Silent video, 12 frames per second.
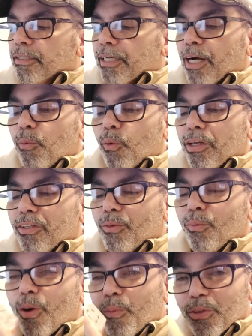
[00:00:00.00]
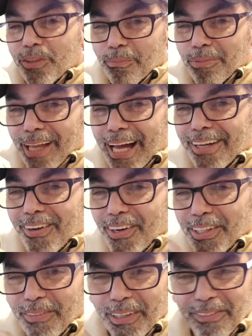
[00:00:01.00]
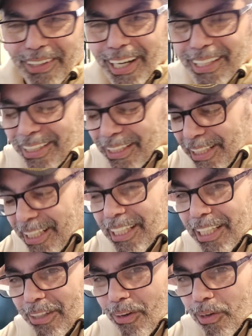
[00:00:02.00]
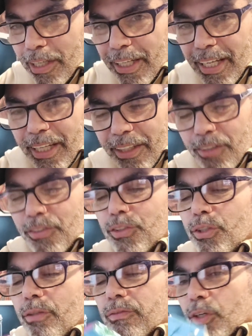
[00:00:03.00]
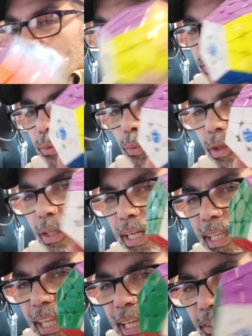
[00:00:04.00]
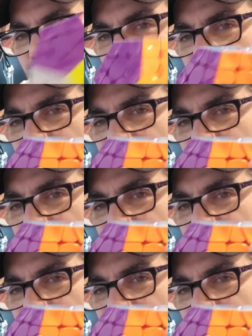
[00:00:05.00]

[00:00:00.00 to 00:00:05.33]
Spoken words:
I wanted the one with the black on it, but I forgot to click on it. There's two versions, one like this,